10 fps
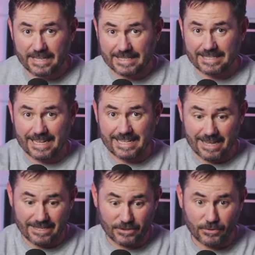Saturday
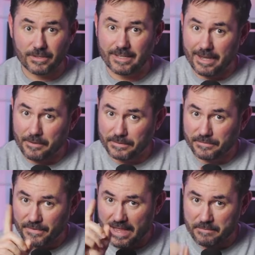night, Stuttgart was
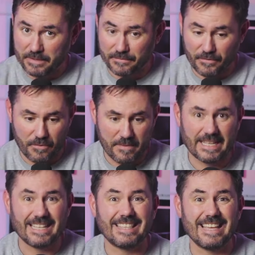famous for
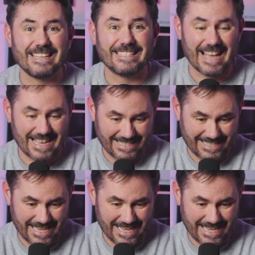many things as